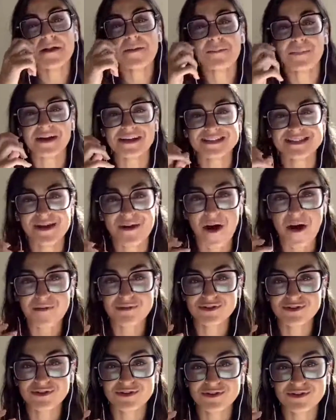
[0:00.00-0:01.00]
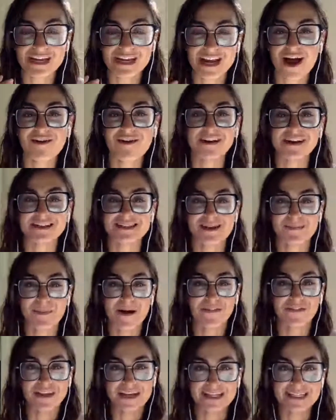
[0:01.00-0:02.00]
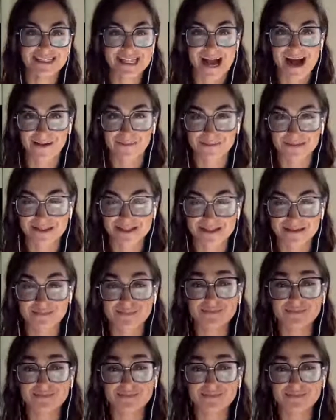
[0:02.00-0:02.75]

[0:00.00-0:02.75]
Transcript: But so I was really nervous about the exams